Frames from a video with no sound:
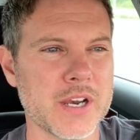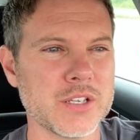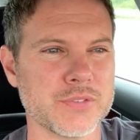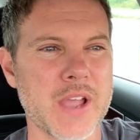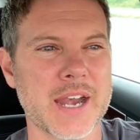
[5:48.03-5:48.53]

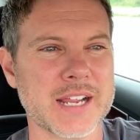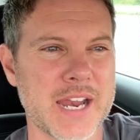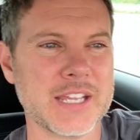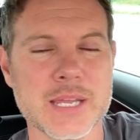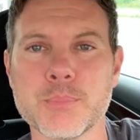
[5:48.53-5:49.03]
You've got to
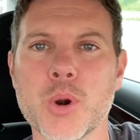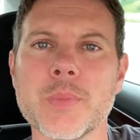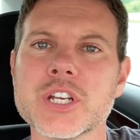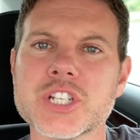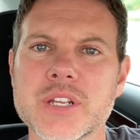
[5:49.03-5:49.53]
kind of get
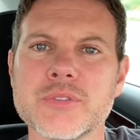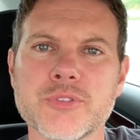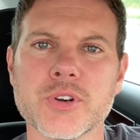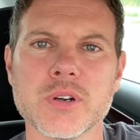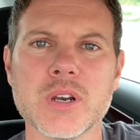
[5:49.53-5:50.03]
permission
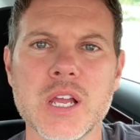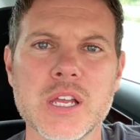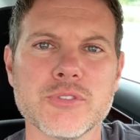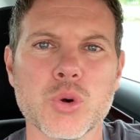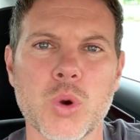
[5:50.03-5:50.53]
for
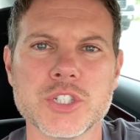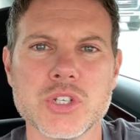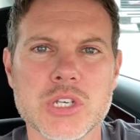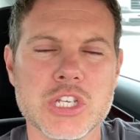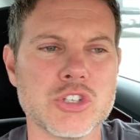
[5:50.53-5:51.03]
what
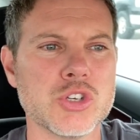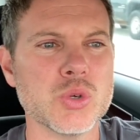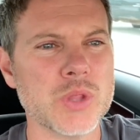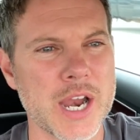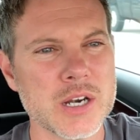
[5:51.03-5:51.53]
you need to
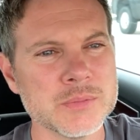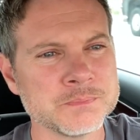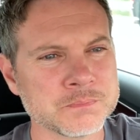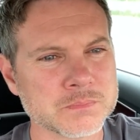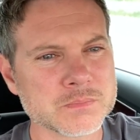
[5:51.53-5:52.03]
do there.
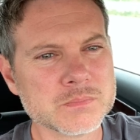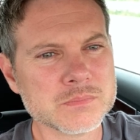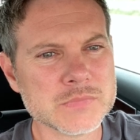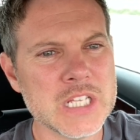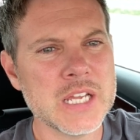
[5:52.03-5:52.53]

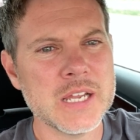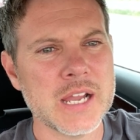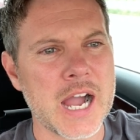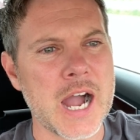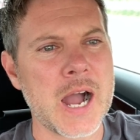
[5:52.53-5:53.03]

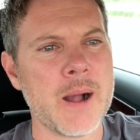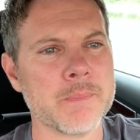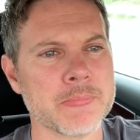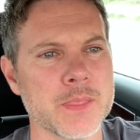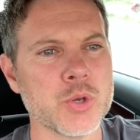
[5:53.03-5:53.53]

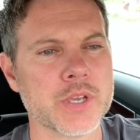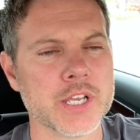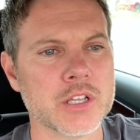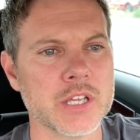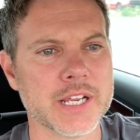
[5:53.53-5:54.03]
You
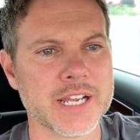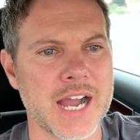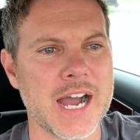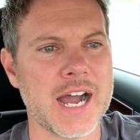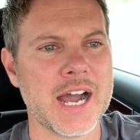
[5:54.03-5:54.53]
can click
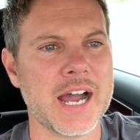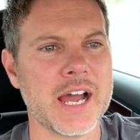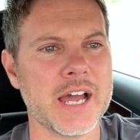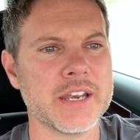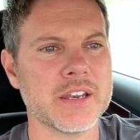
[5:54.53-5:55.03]

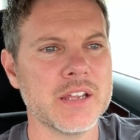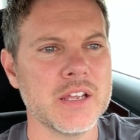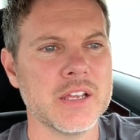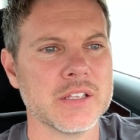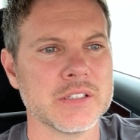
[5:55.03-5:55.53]

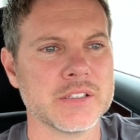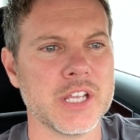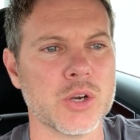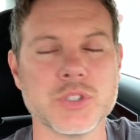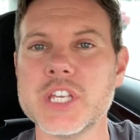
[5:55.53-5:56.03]
on
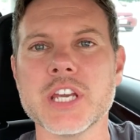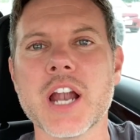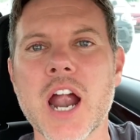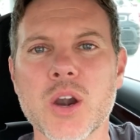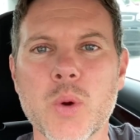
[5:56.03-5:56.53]

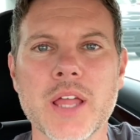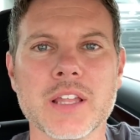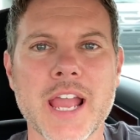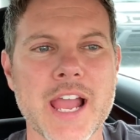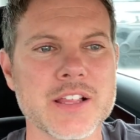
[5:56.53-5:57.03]
DNR
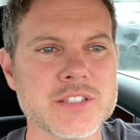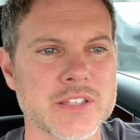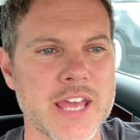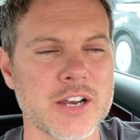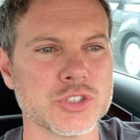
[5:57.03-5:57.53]
wetlands,
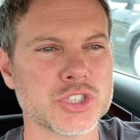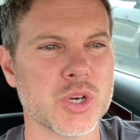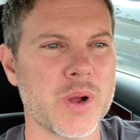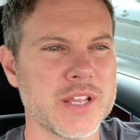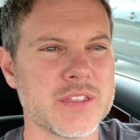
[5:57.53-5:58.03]
and that'll
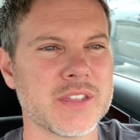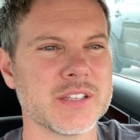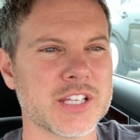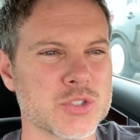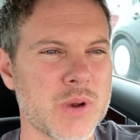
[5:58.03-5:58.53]
show
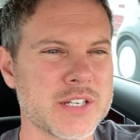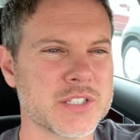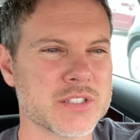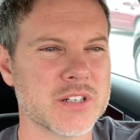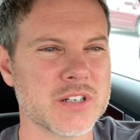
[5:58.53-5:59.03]
anything that's
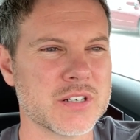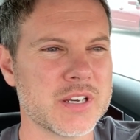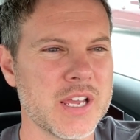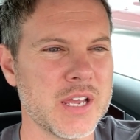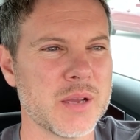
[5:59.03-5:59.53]

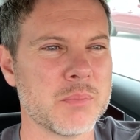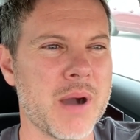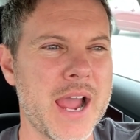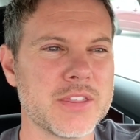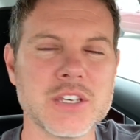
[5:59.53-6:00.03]
registered
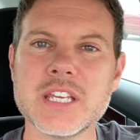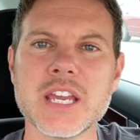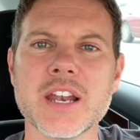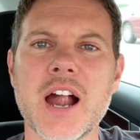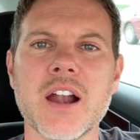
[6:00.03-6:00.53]
by the
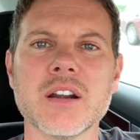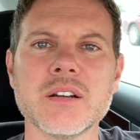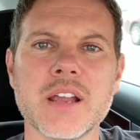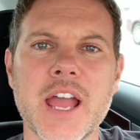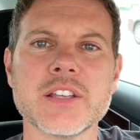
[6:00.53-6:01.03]

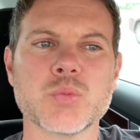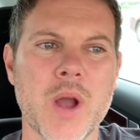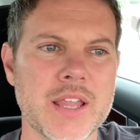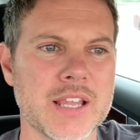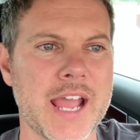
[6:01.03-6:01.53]
DNR as
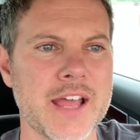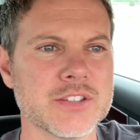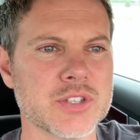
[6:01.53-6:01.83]
wetlands.